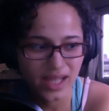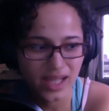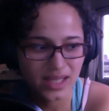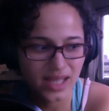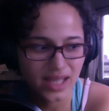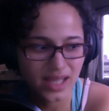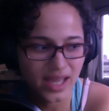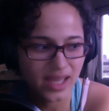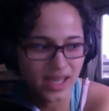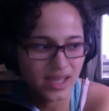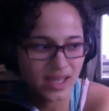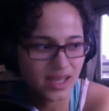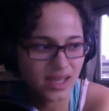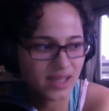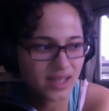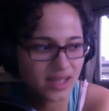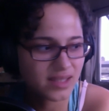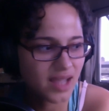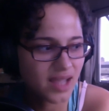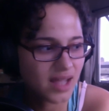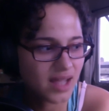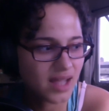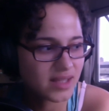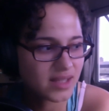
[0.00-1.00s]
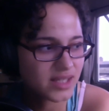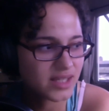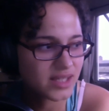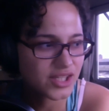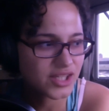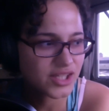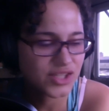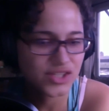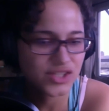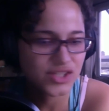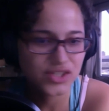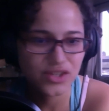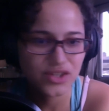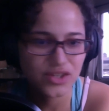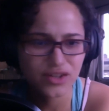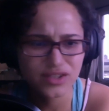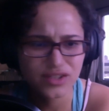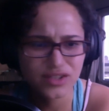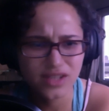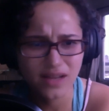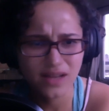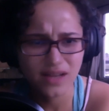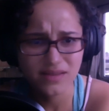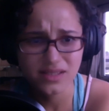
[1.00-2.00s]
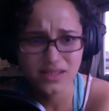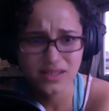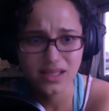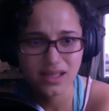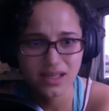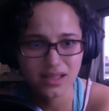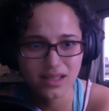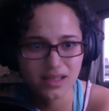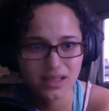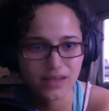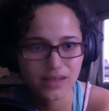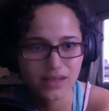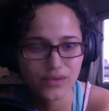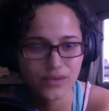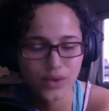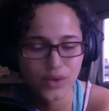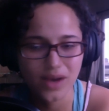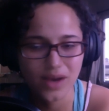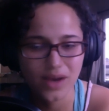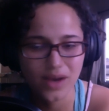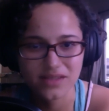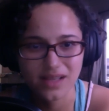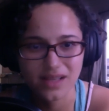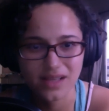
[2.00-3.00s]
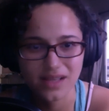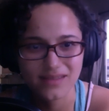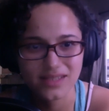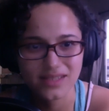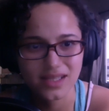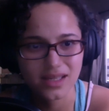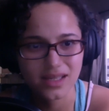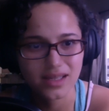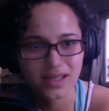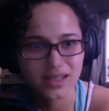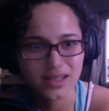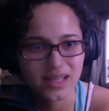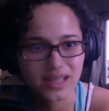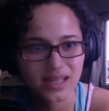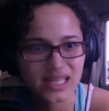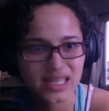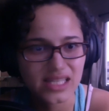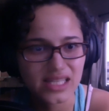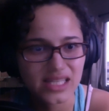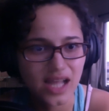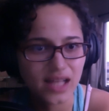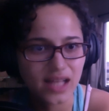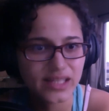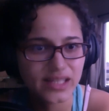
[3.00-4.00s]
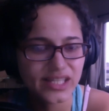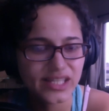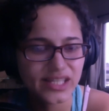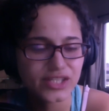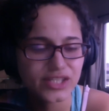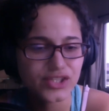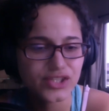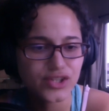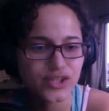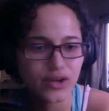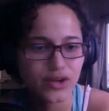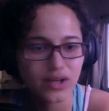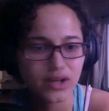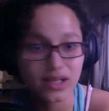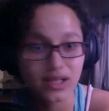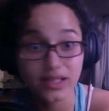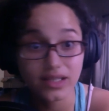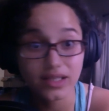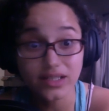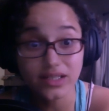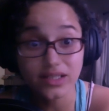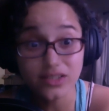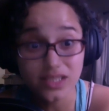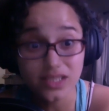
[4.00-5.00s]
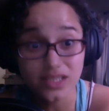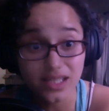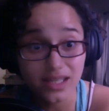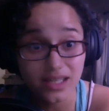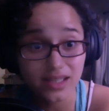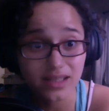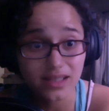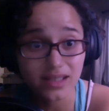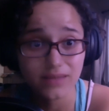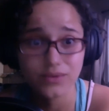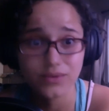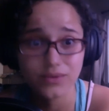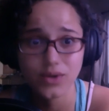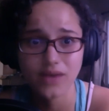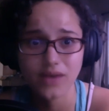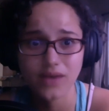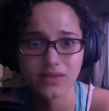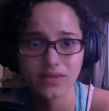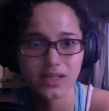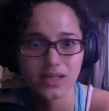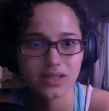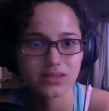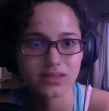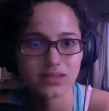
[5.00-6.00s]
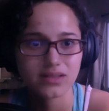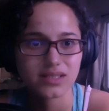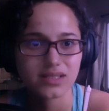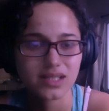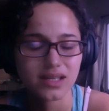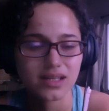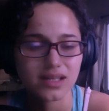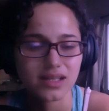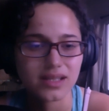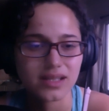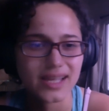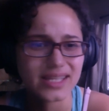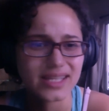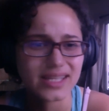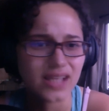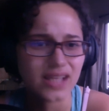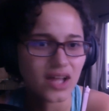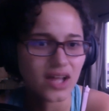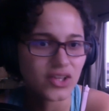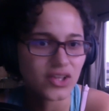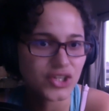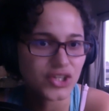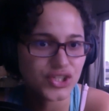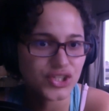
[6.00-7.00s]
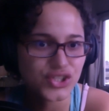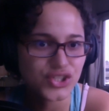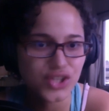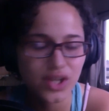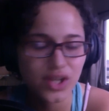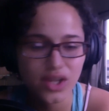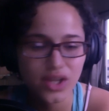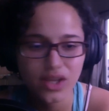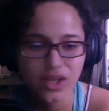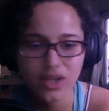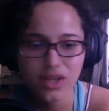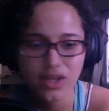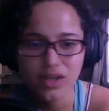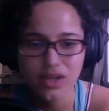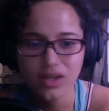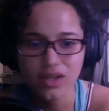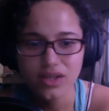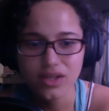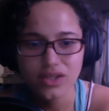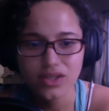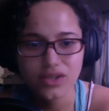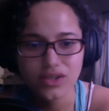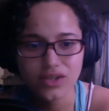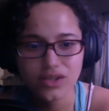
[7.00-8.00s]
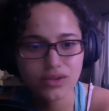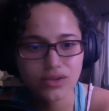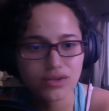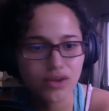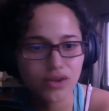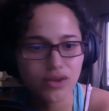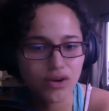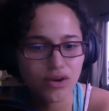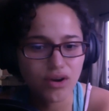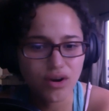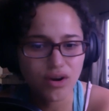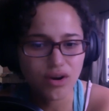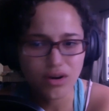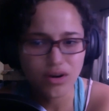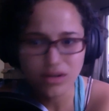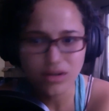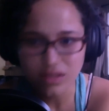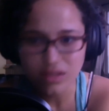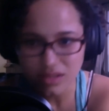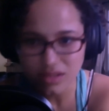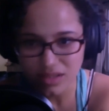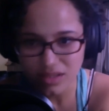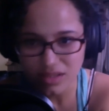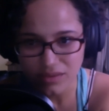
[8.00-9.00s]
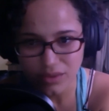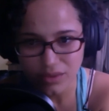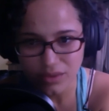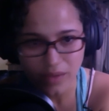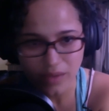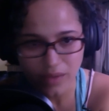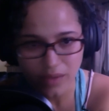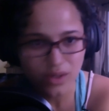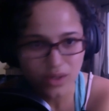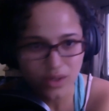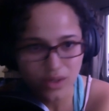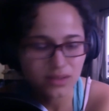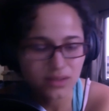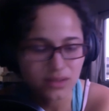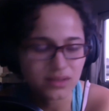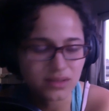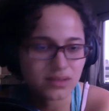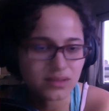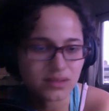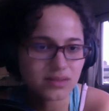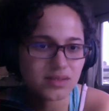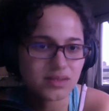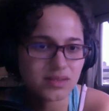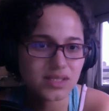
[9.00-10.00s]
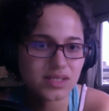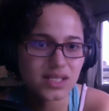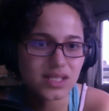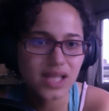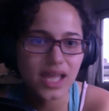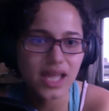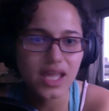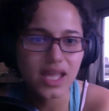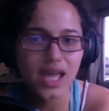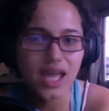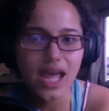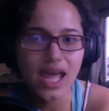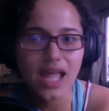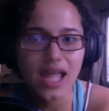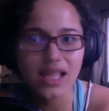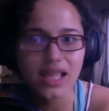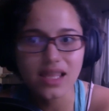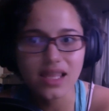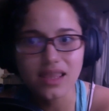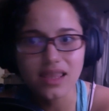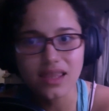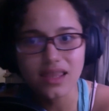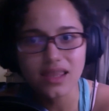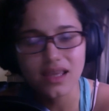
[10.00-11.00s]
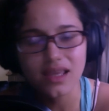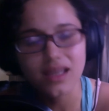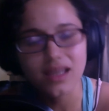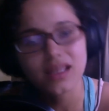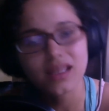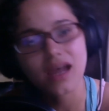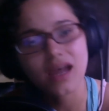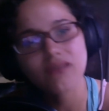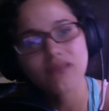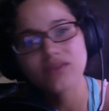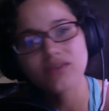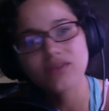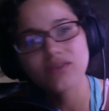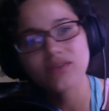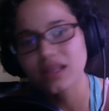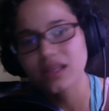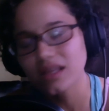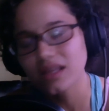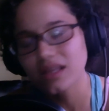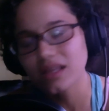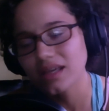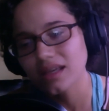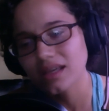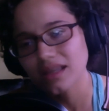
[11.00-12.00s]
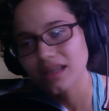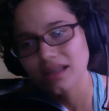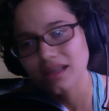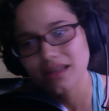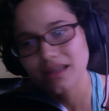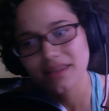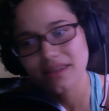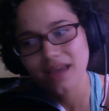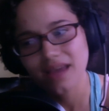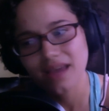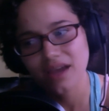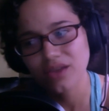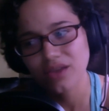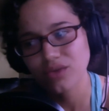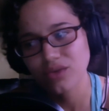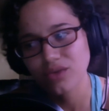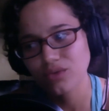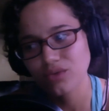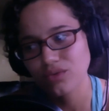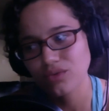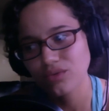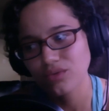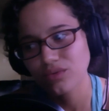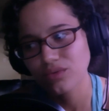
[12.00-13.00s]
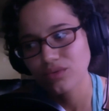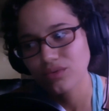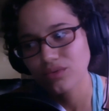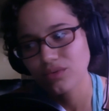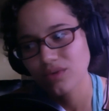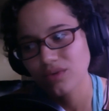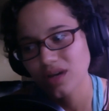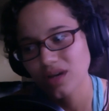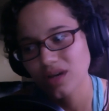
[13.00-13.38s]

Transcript: Like acknowledge your soft skin if you have soft skin, acknowledge your clear skin if you have clear skin, acknowledge your curls if you have curls, like anything and everything that you